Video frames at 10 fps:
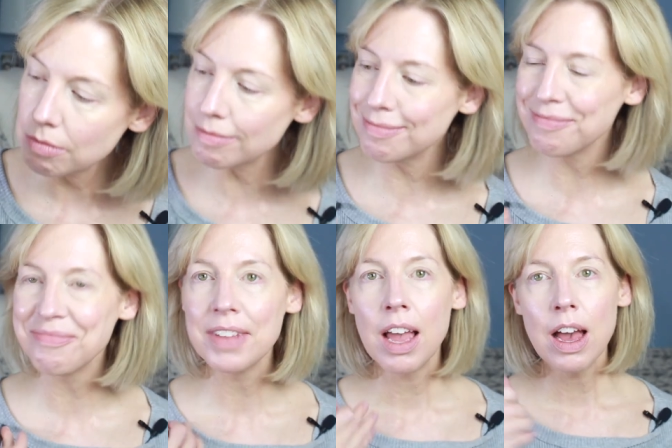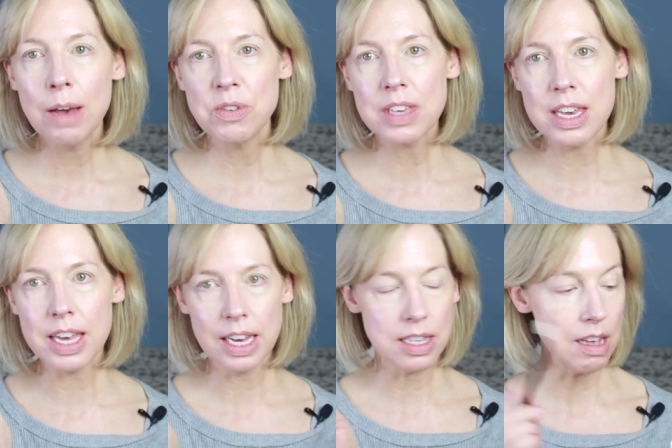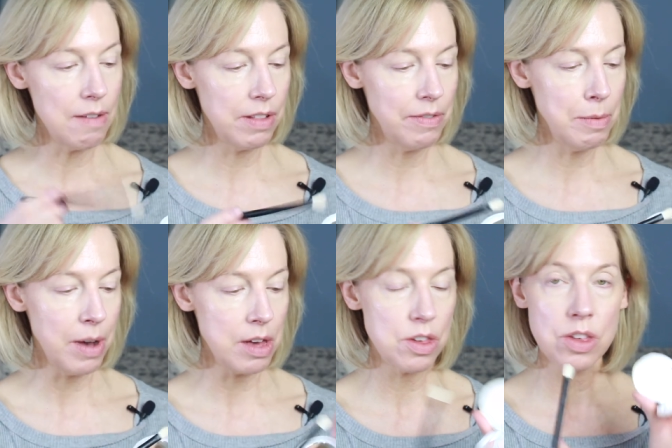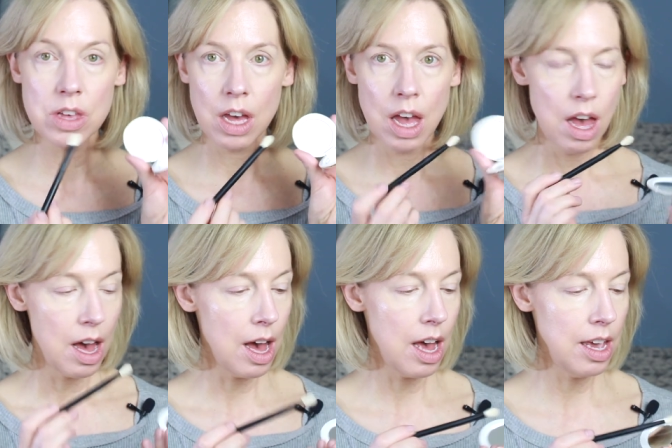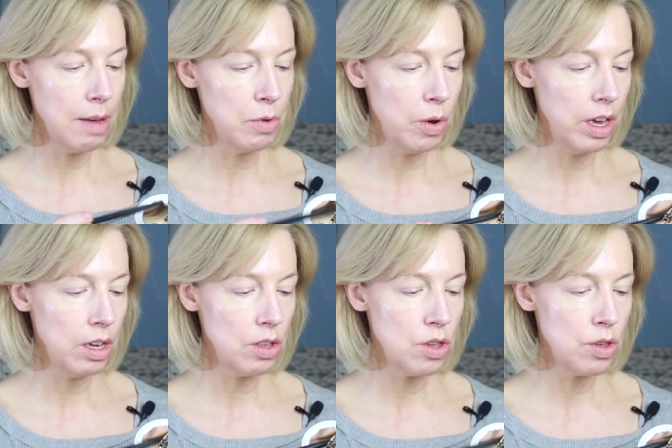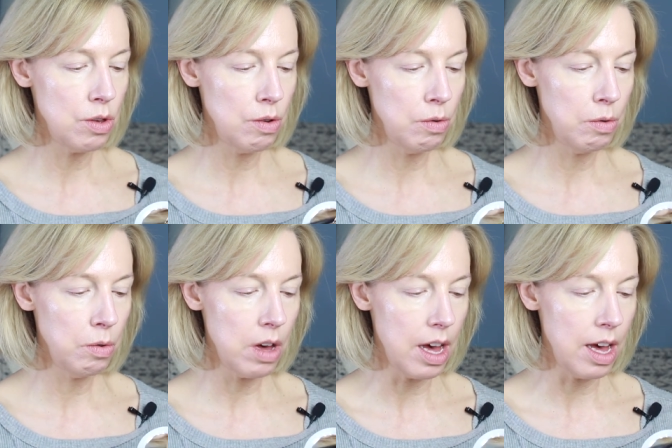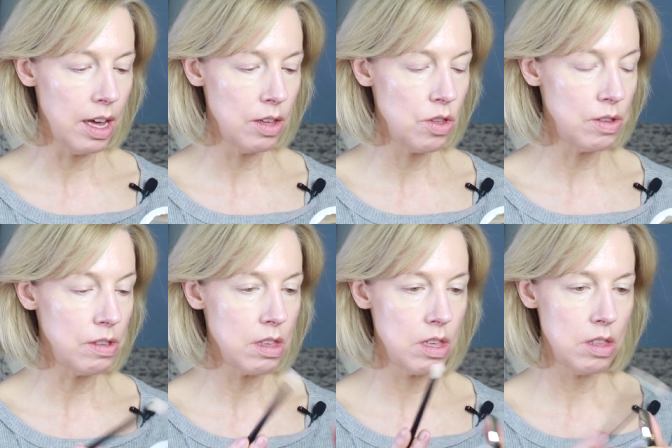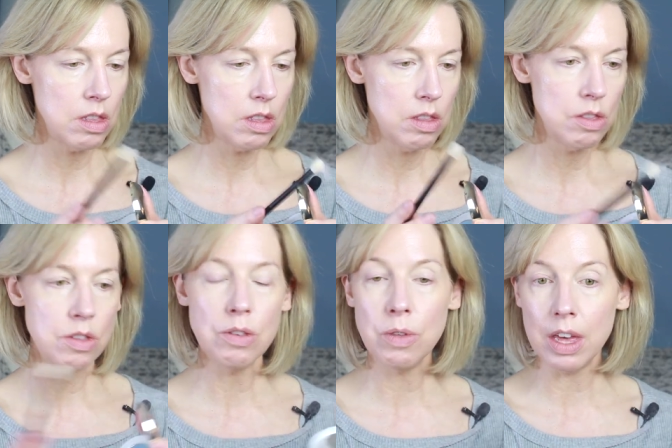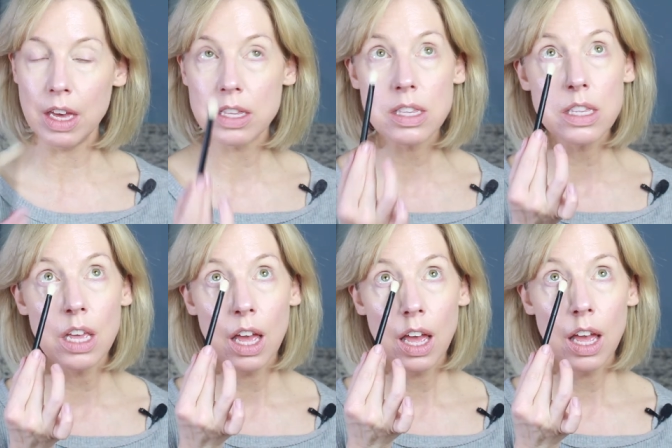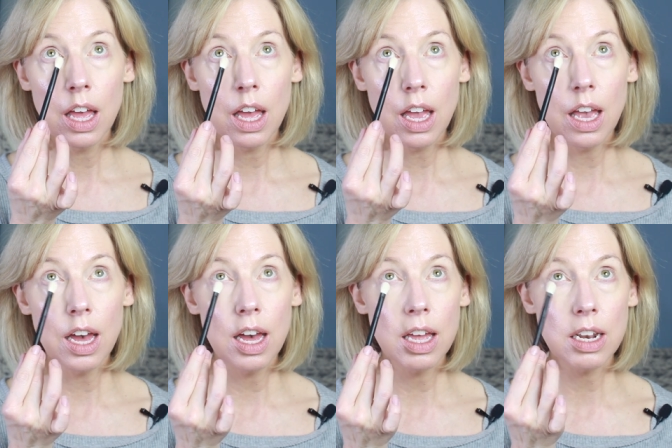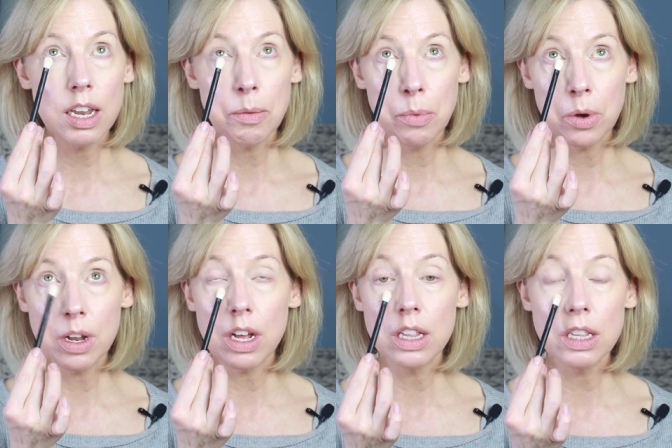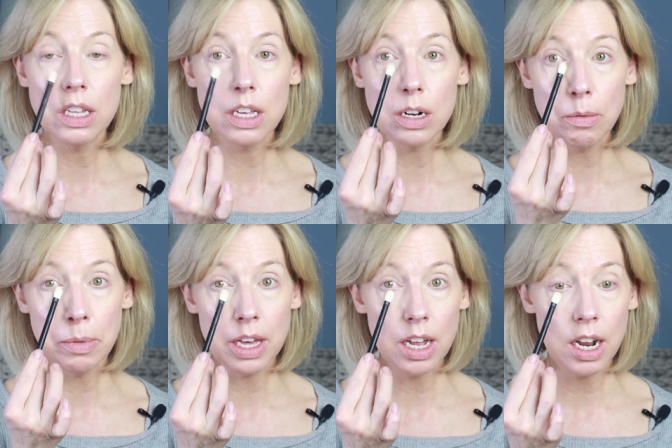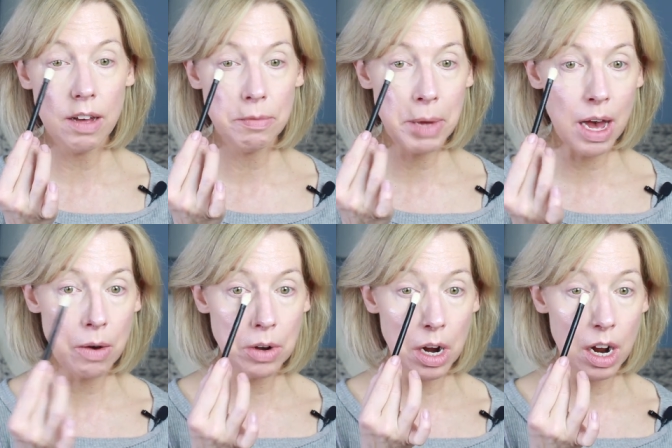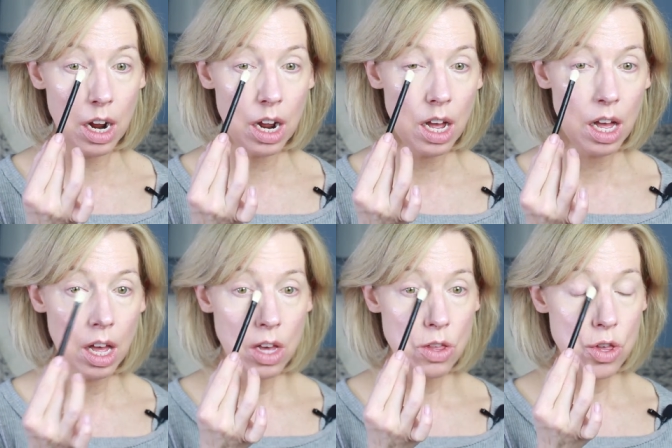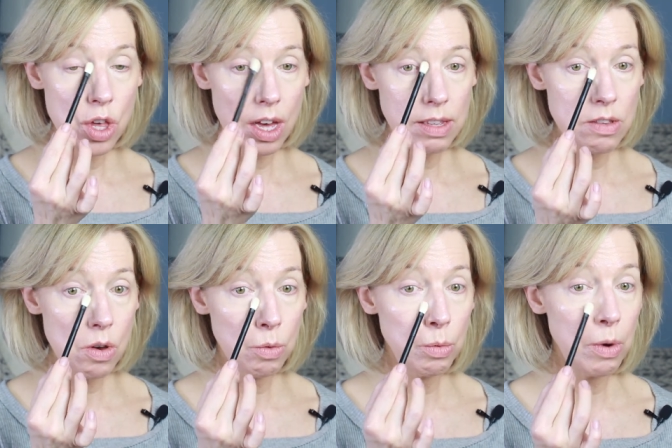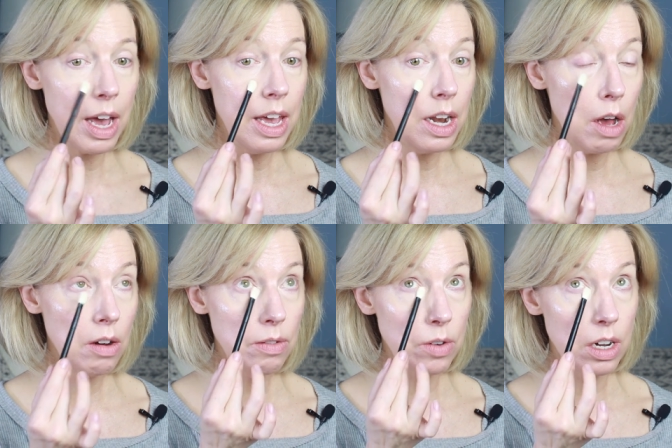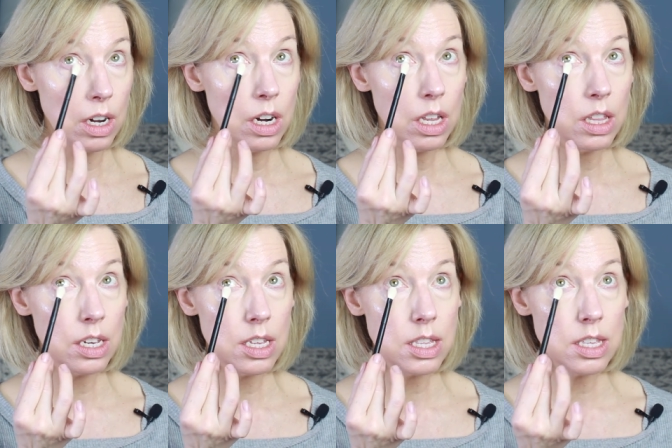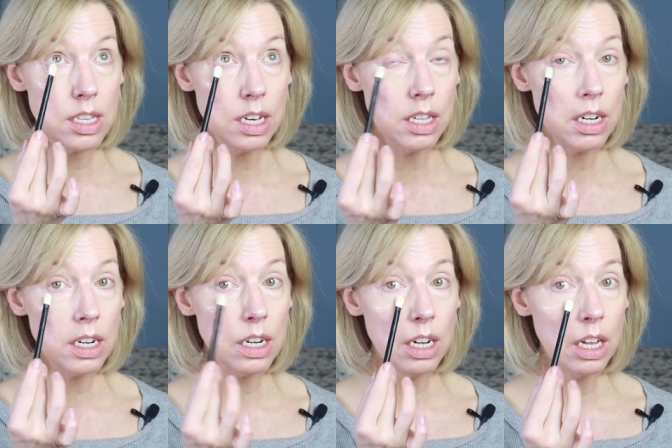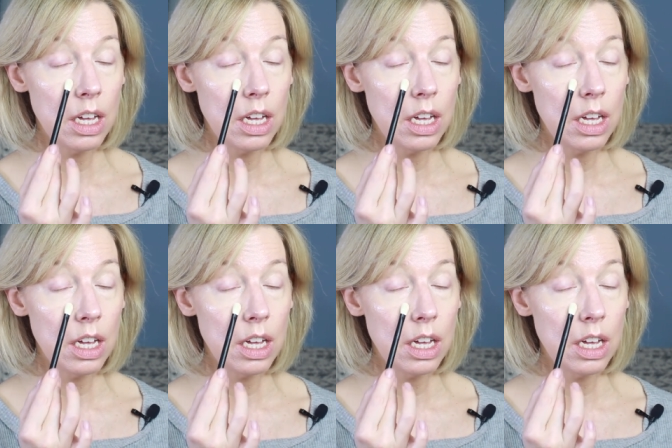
I'm just going to take a soft, fluffy brush. I am going to uh, just do this and put a little bit of powder just right over the concealer